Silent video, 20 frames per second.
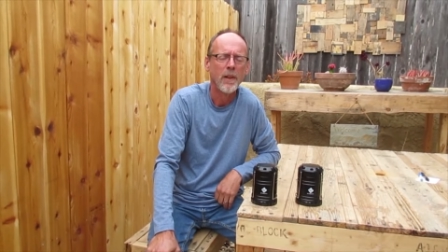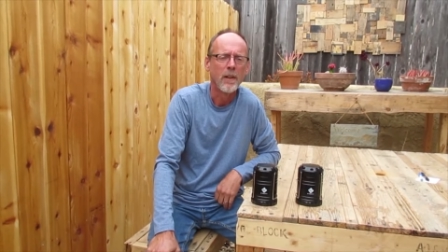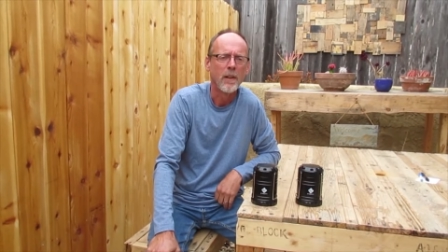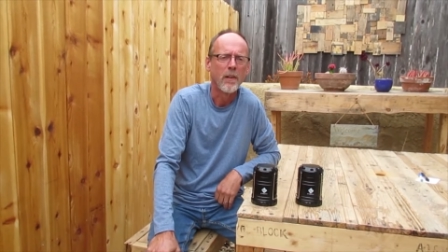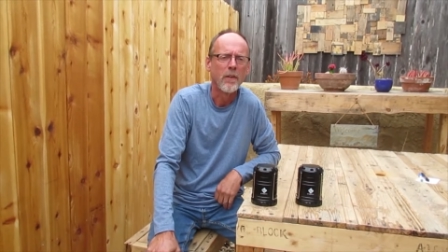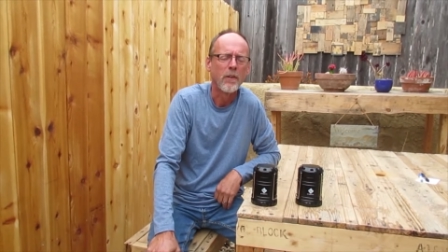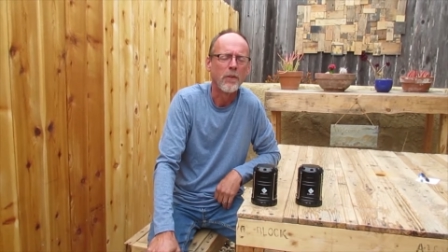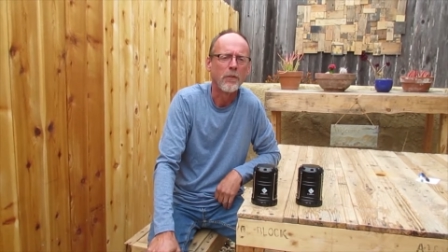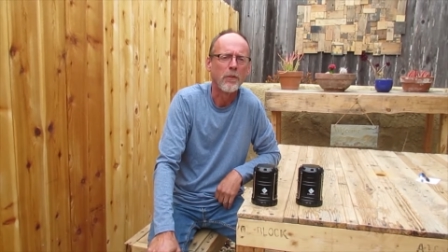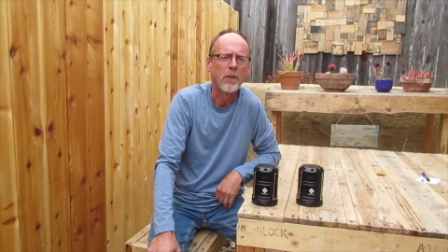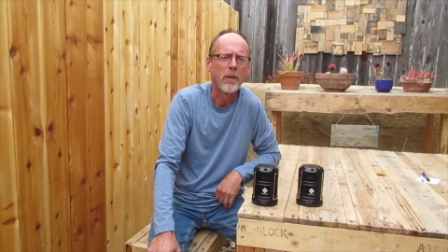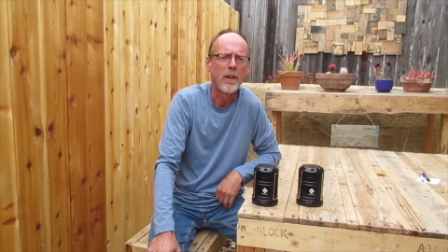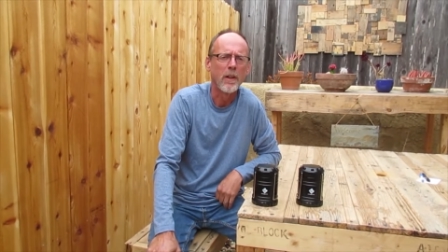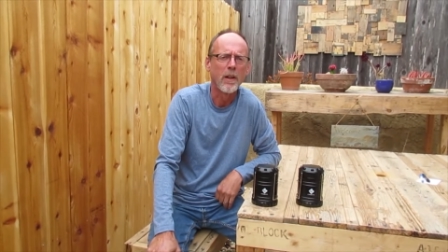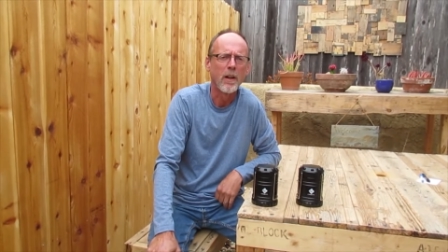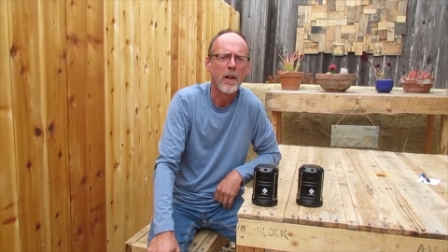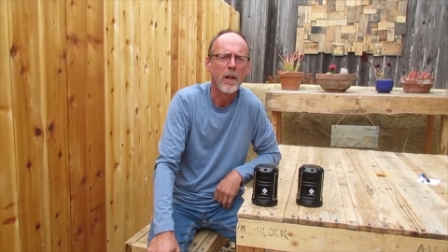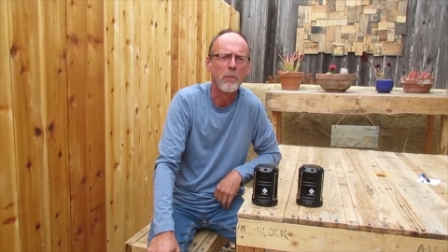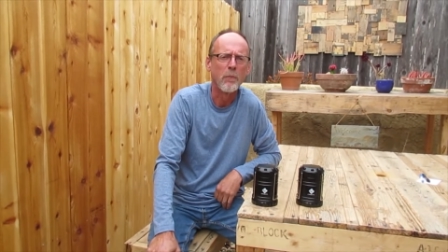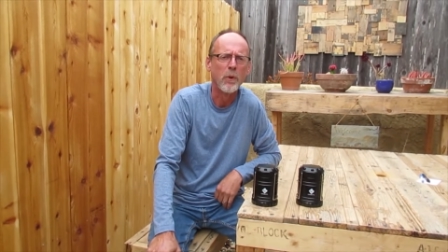Hi there,
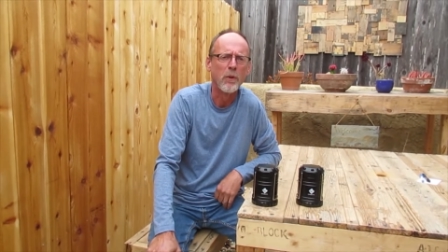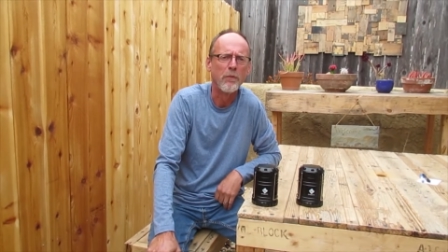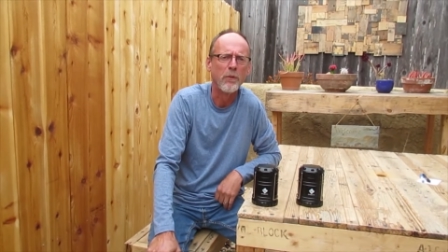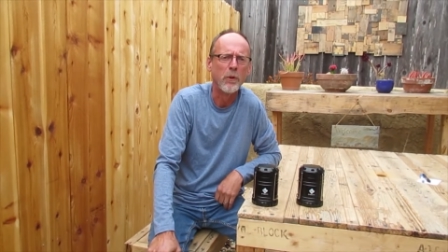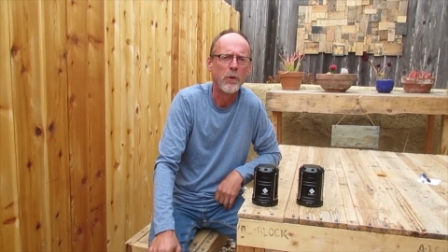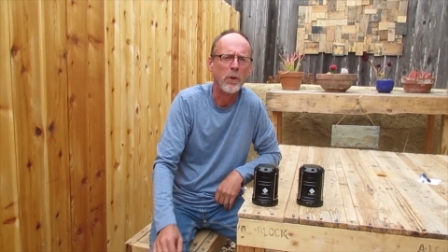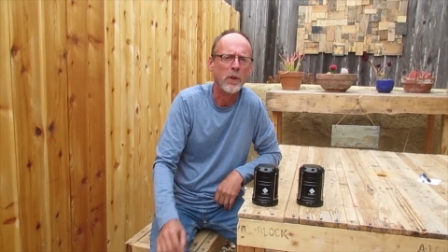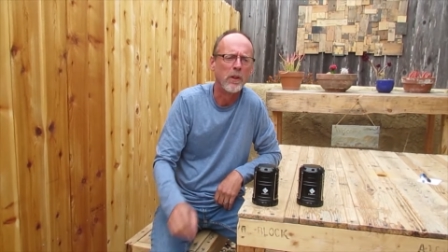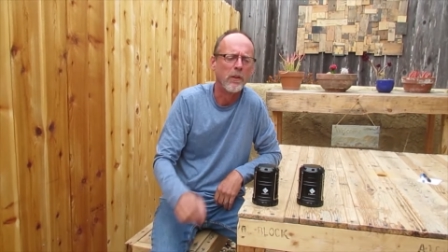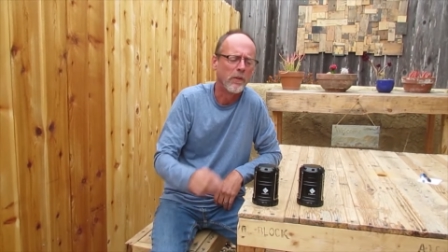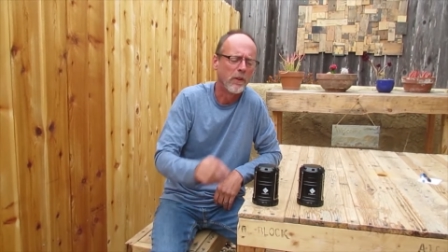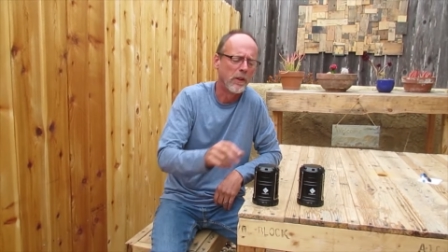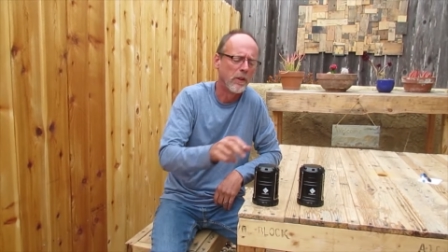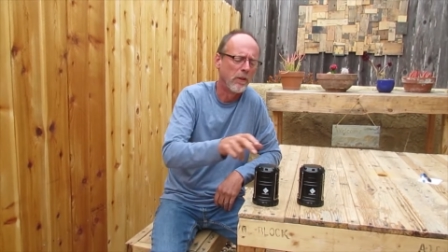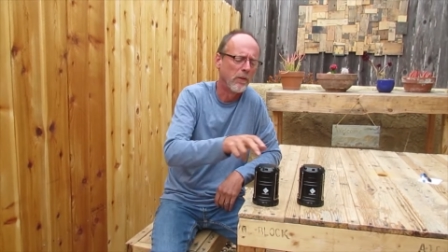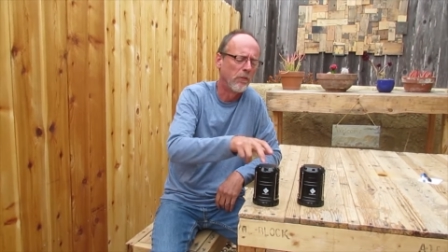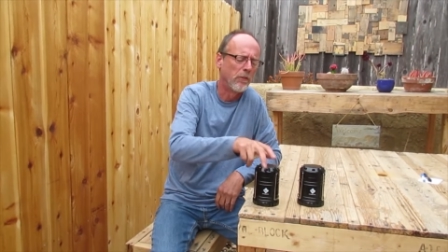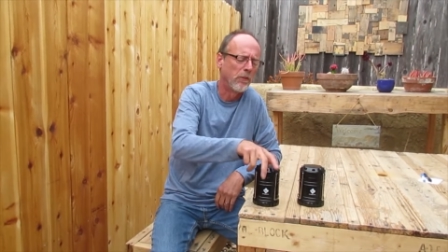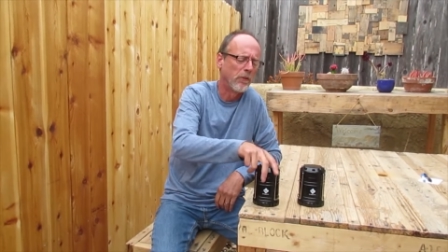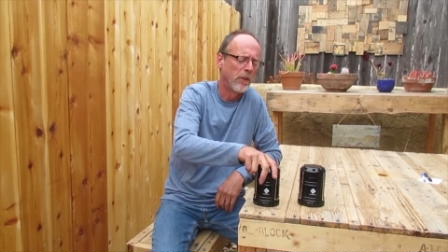today I'm reviewing
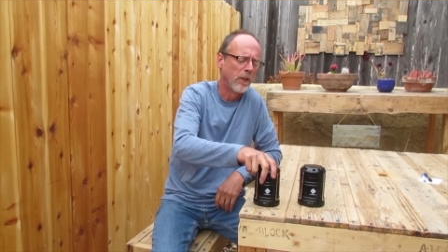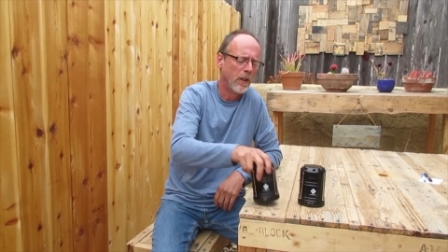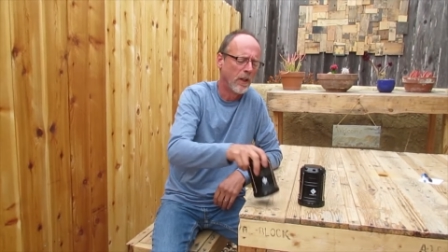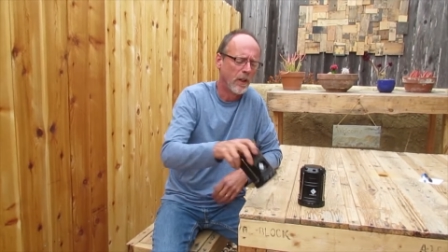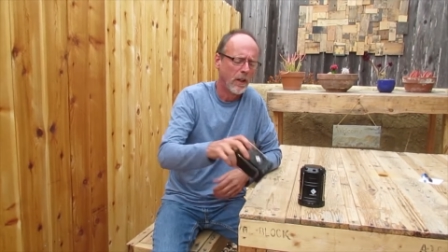these